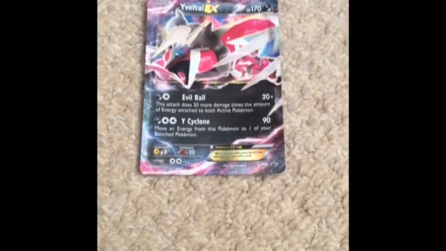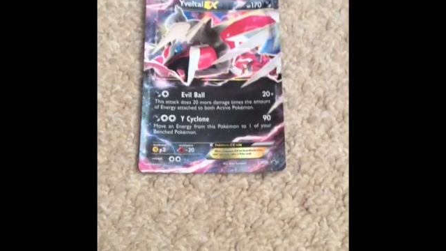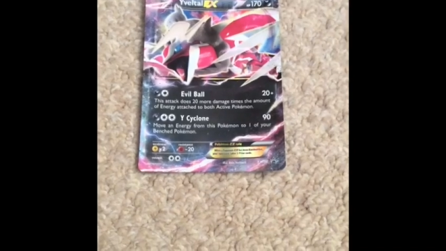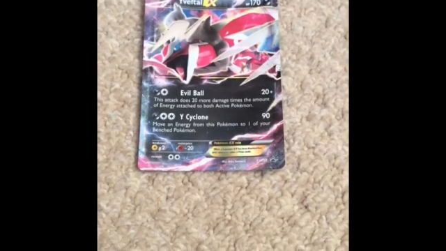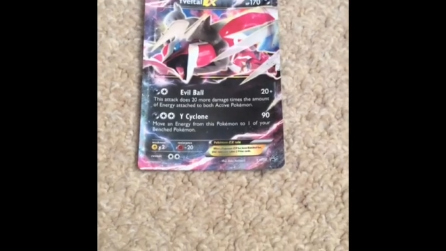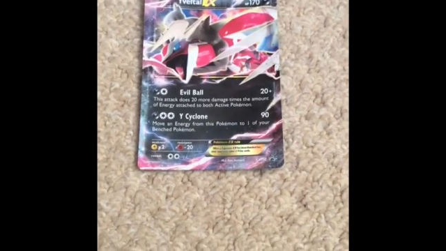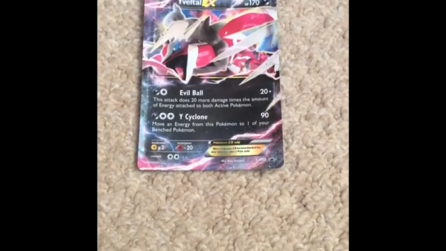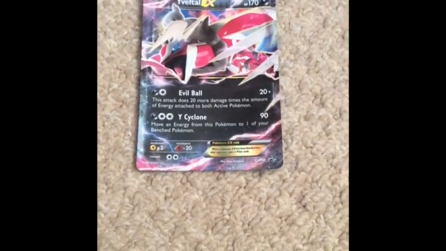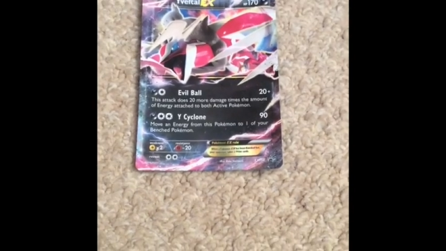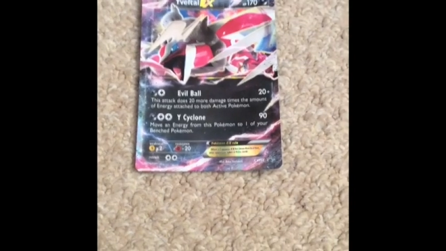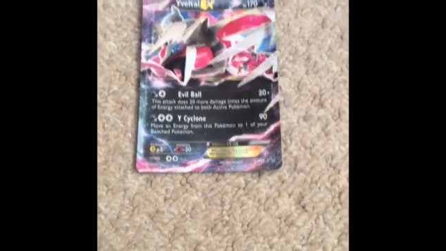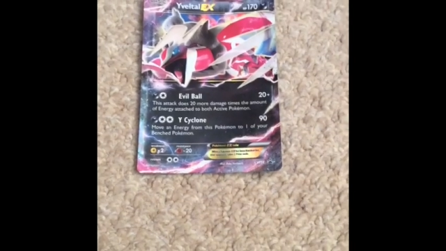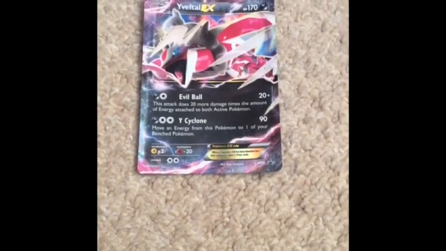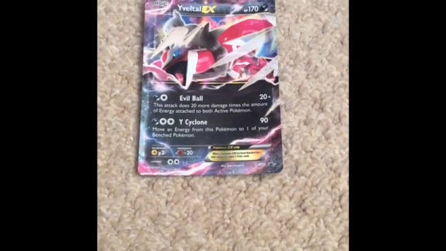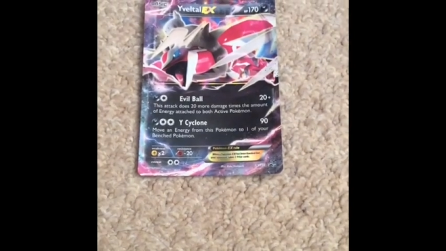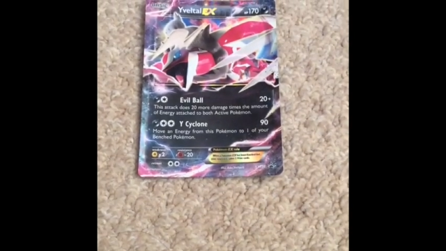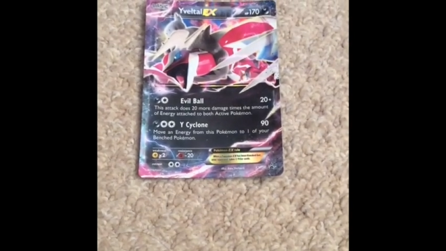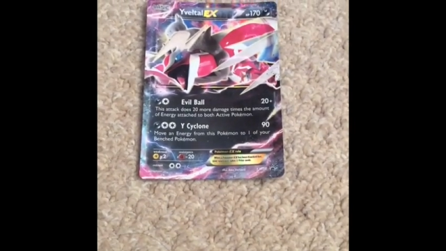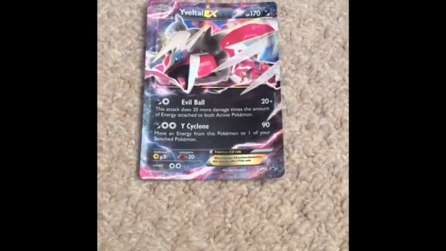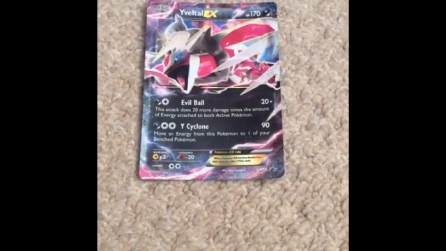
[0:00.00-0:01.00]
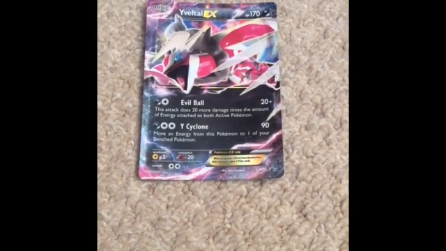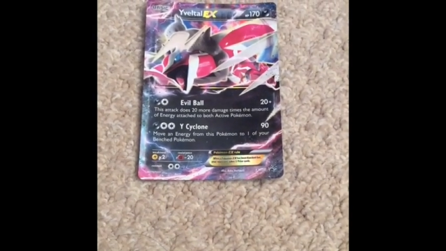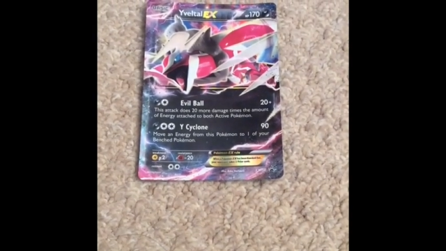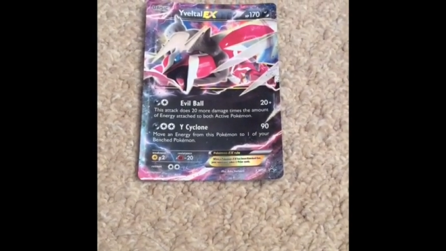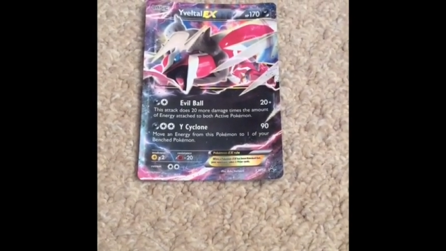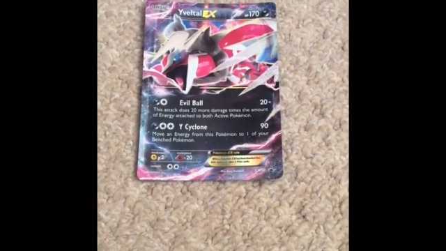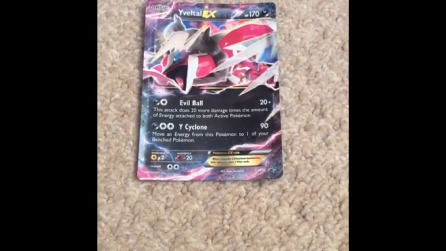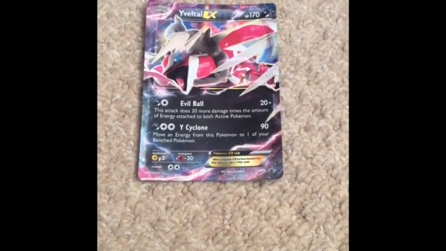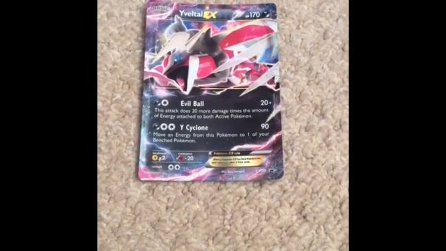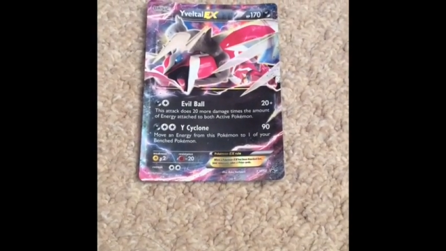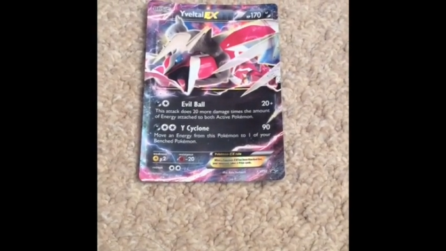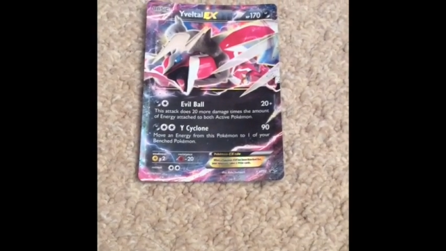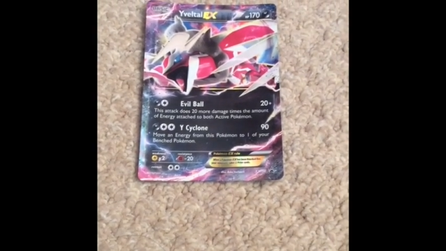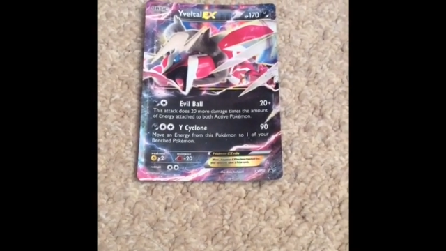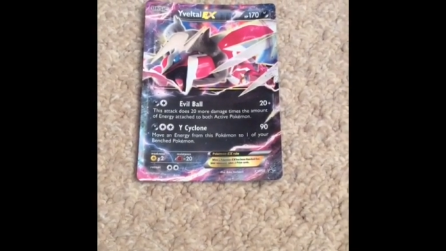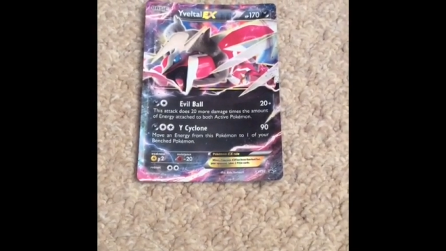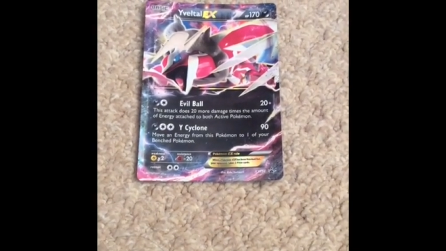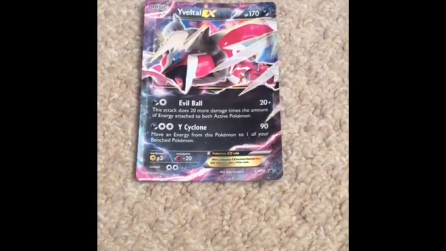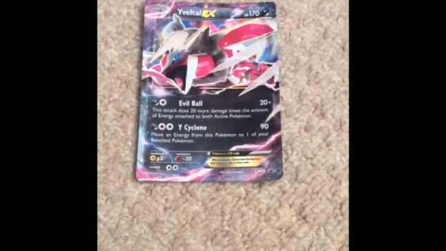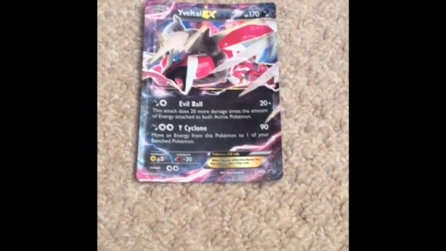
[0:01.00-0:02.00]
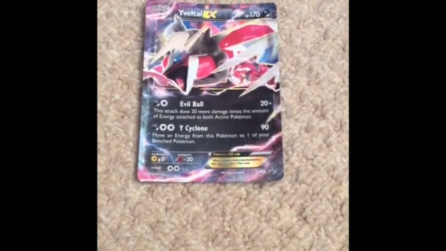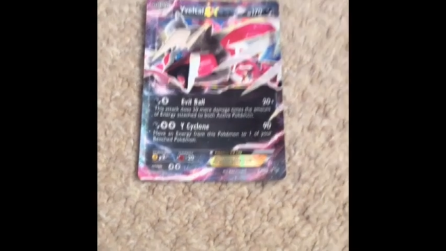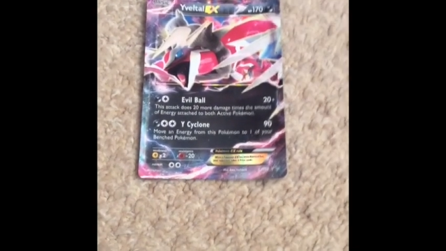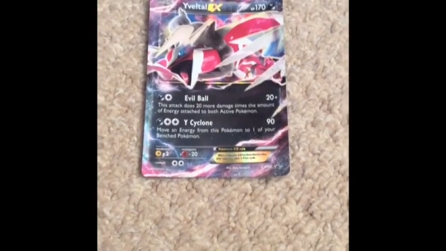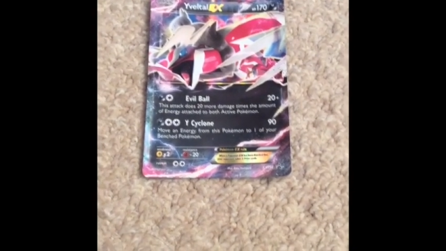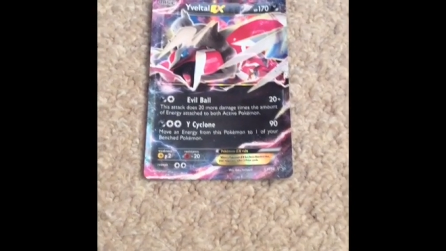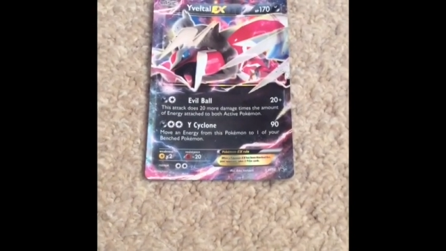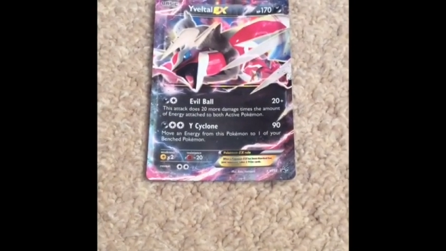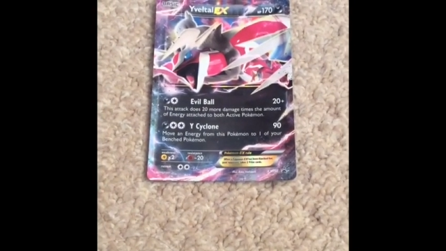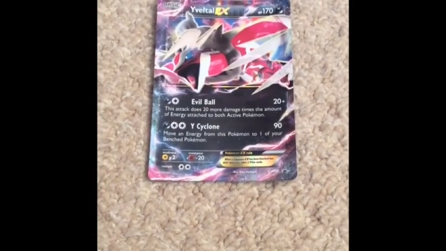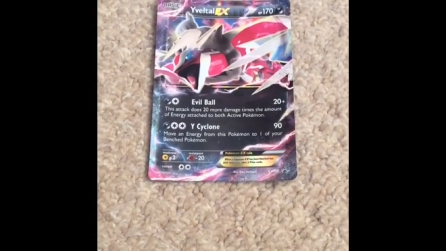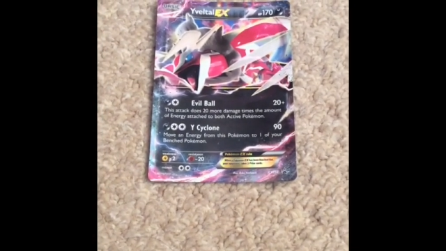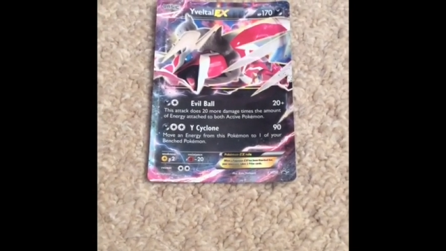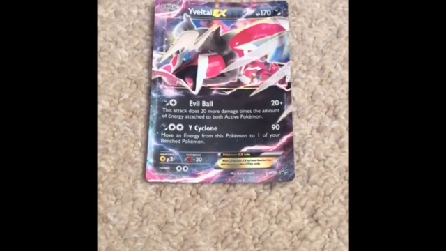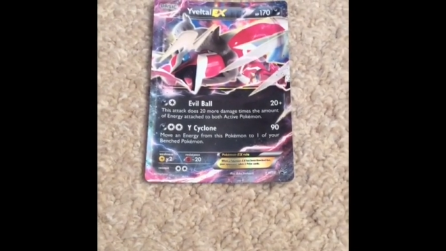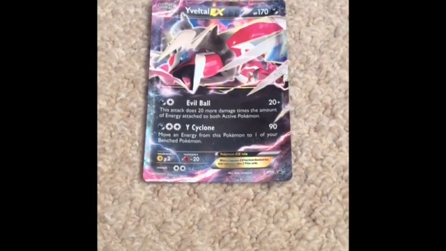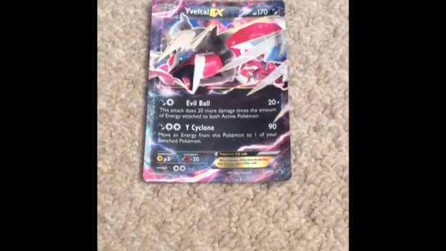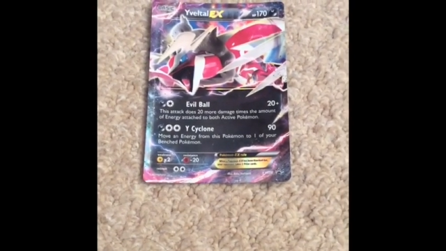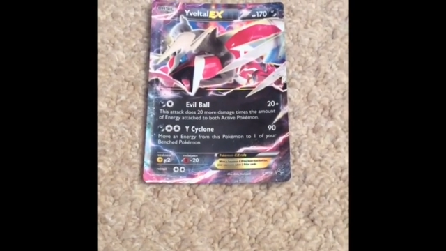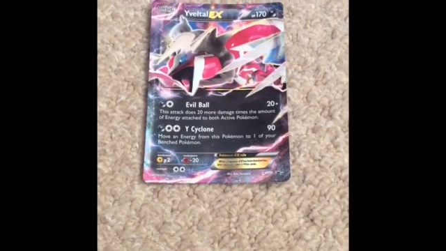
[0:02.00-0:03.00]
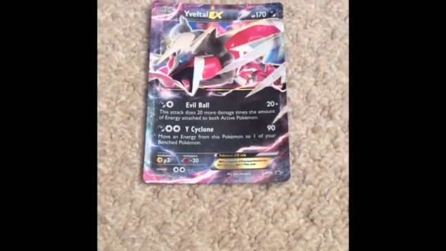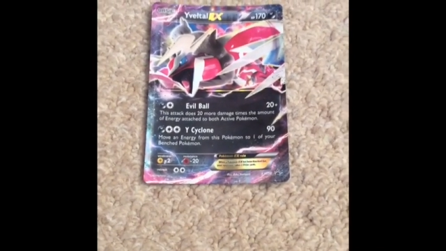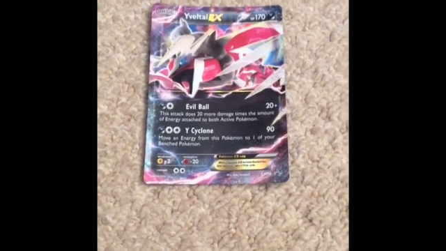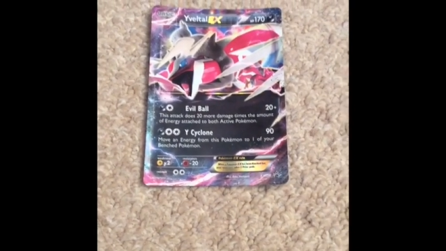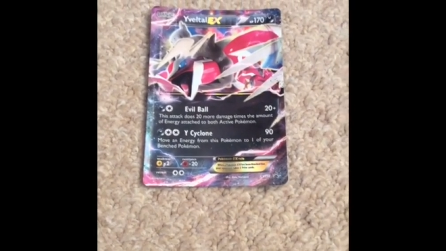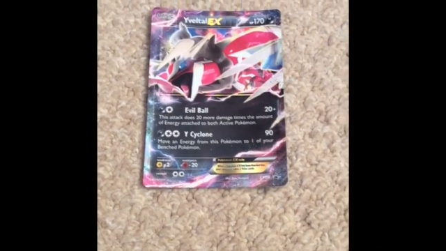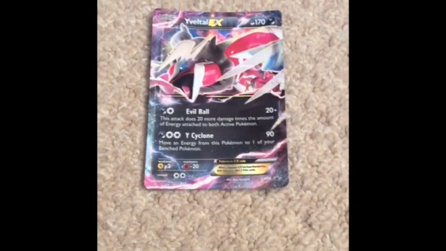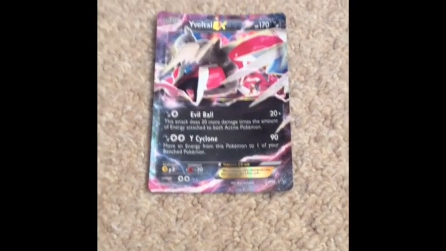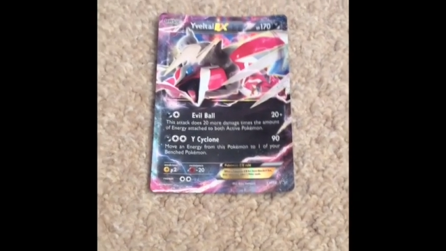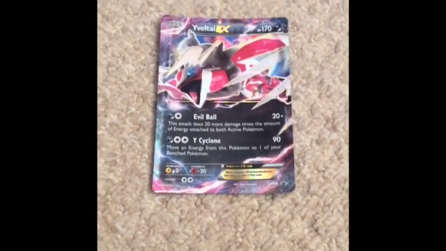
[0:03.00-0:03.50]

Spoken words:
No face is visible, so there are no lips to read.